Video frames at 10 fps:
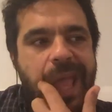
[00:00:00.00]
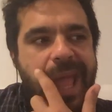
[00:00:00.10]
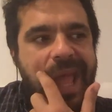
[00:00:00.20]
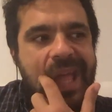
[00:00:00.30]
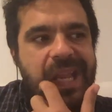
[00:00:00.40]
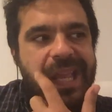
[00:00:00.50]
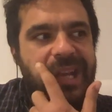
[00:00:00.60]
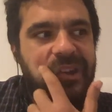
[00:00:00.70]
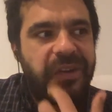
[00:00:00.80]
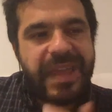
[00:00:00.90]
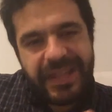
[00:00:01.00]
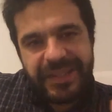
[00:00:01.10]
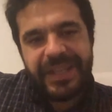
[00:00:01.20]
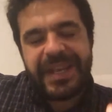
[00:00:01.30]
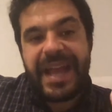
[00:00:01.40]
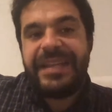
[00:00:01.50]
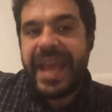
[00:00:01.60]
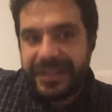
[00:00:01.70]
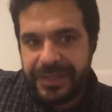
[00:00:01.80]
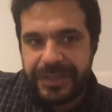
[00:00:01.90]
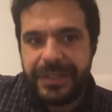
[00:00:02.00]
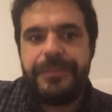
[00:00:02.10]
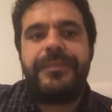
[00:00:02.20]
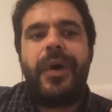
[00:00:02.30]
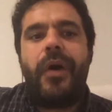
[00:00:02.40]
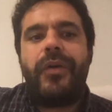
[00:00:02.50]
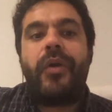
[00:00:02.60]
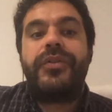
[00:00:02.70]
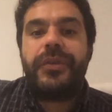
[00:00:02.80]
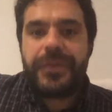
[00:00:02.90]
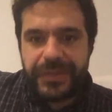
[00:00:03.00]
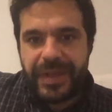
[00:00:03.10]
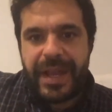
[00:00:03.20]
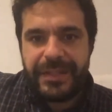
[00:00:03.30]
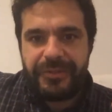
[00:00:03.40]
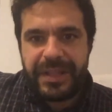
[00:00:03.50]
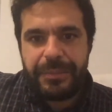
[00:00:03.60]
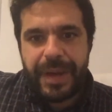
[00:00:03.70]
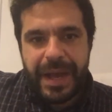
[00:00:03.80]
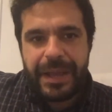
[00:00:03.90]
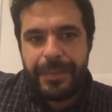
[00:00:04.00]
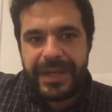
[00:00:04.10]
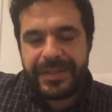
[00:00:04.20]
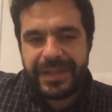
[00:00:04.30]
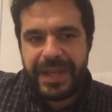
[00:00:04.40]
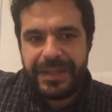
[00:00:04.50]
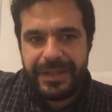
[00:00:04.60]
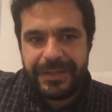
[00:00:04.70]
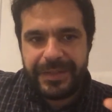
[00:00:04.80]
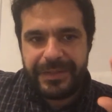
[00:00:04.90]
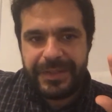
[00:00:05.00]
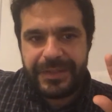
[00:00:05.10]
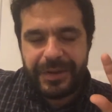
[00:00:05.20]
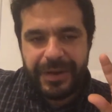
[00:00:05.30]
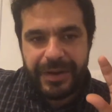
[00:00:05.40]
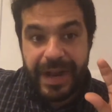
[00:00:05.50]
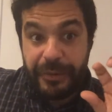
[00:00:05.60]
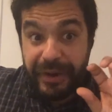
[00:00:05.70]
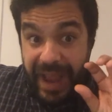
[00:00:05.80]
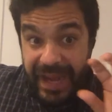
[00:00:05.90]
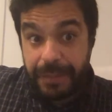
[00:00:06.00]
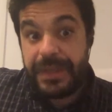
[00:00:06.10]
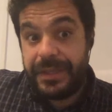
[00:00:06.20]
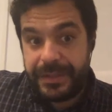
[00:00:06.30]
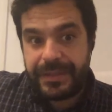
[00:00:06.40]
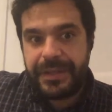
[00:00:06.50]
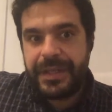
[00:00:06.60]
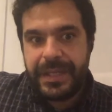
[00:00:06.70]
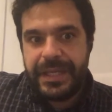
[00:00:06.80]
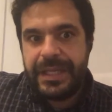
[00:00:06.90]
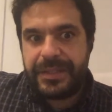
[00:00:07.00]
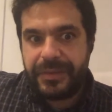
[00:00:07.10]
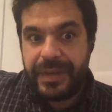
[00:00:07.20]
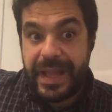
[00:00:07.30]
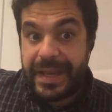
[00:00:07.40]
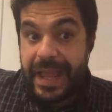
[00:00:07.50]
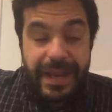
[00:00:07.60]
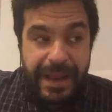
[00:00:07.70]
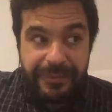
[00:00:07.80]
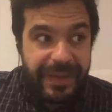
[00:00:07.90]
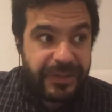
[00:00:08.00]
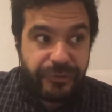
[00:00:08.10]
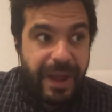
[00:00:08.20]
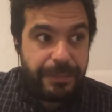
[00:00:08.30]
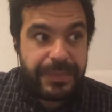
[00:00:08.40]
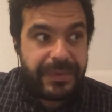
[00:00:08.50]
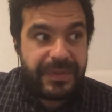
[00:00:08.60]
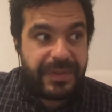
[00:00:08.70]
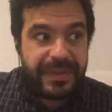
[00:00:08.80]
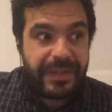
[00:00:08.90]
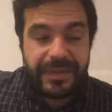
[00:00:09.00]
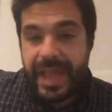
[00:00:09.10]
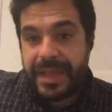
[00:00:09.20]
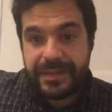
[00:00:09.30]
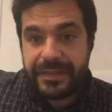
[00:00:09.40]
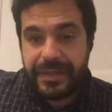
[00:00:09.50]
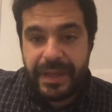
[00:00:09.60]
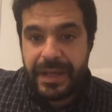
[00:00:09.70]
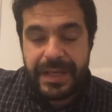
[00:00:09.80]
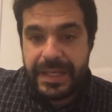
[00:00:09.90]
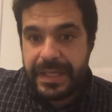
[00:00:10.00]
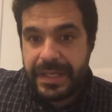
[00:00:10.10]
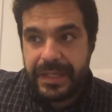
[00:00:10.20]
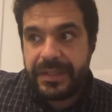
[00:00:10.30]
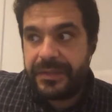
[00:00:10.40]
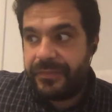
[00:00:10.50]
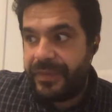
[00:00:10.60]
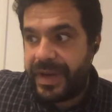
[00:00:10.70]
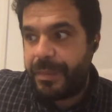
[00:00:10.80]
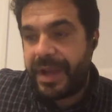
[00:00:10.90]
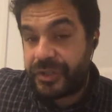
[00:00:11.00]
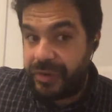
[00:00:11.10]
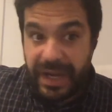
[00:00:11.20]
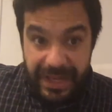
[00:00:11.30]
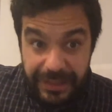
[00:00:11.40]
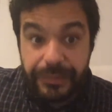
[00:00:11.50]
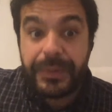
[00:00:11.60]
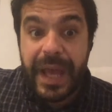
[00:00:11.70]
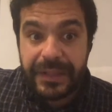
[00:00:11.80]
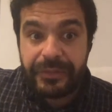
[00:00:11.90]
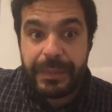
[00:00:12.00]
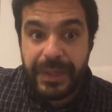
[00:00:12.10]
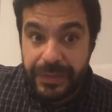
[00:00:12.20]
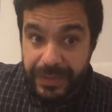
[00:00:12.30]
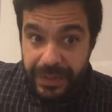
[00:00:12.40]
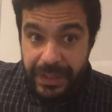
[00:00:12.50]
and in creating identity on your side, right? By saying these are our enemies. And I think Trump's success is very much related to that, right? Because